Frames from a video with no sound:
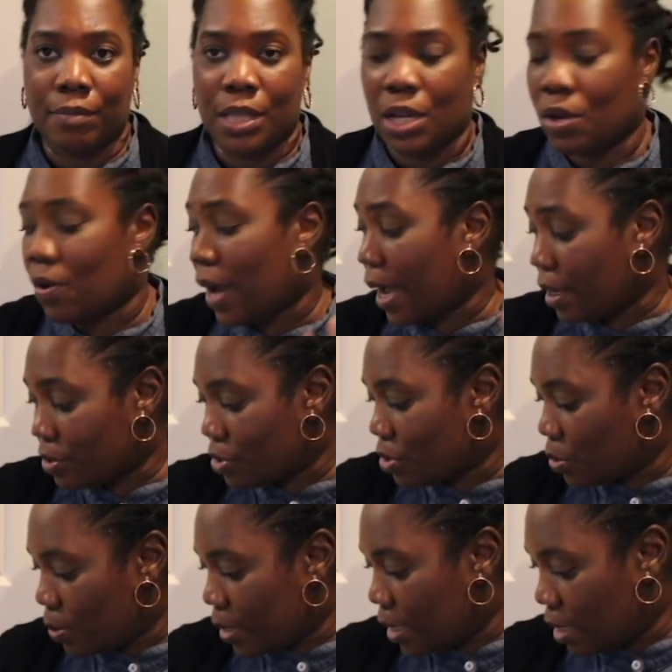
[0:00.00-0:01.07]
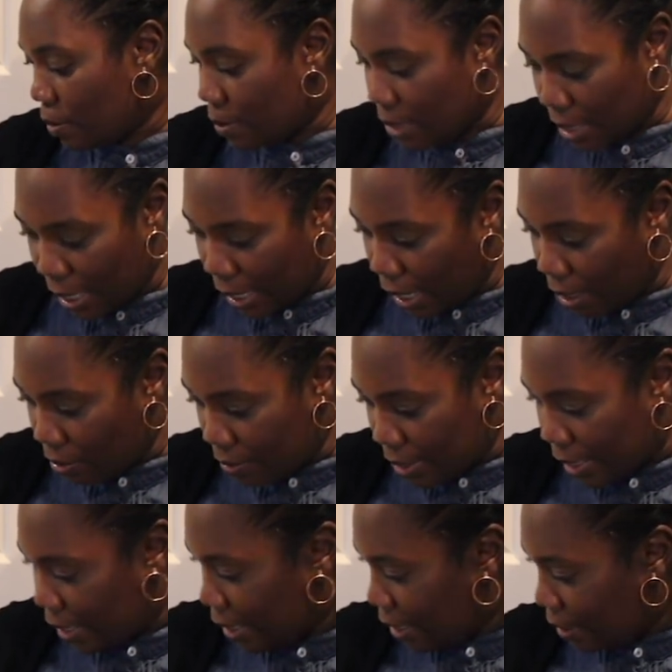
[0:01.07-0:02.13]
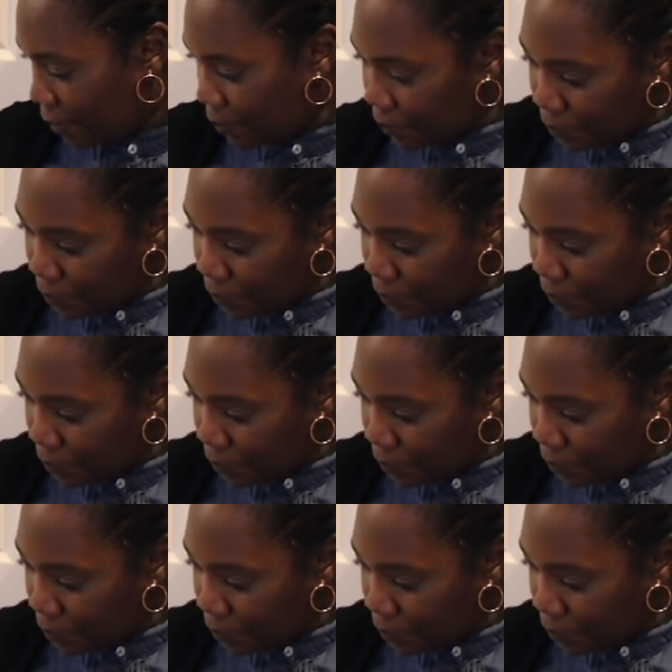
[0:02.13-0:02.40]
You know, I just quickly was like, I don't like it.